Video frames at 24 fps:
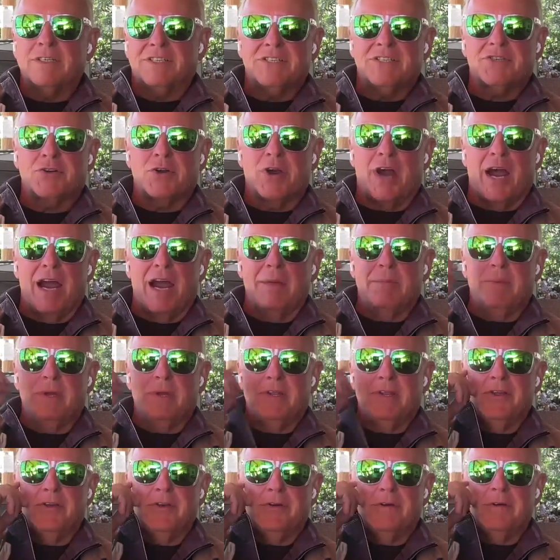describing
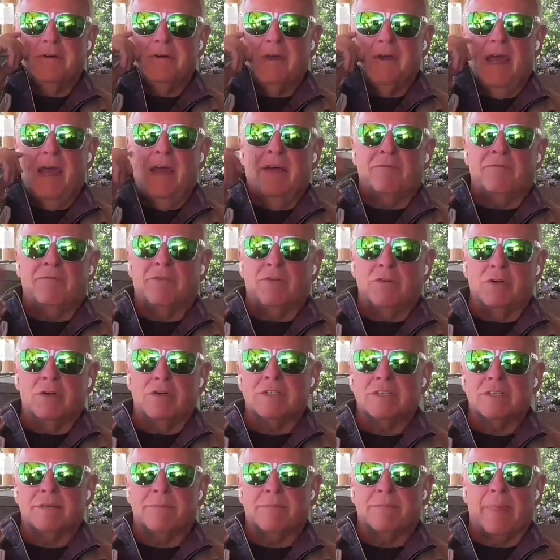you at
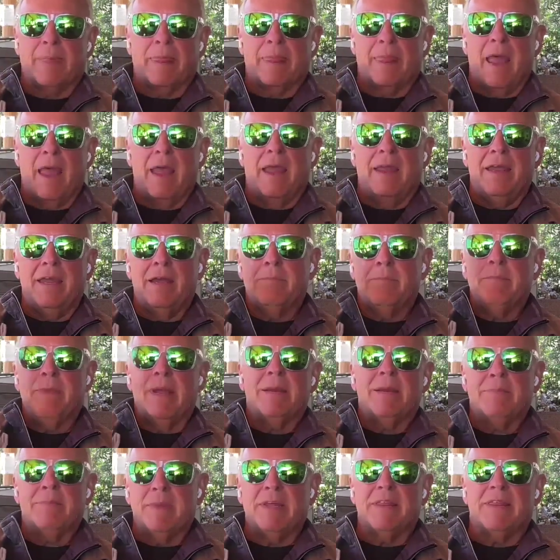first, it
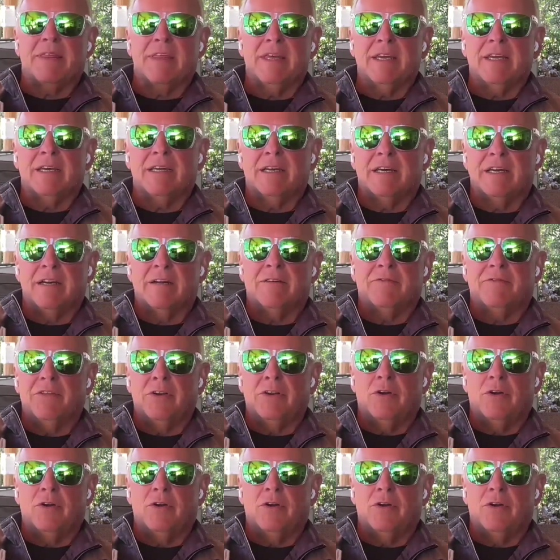made me think of,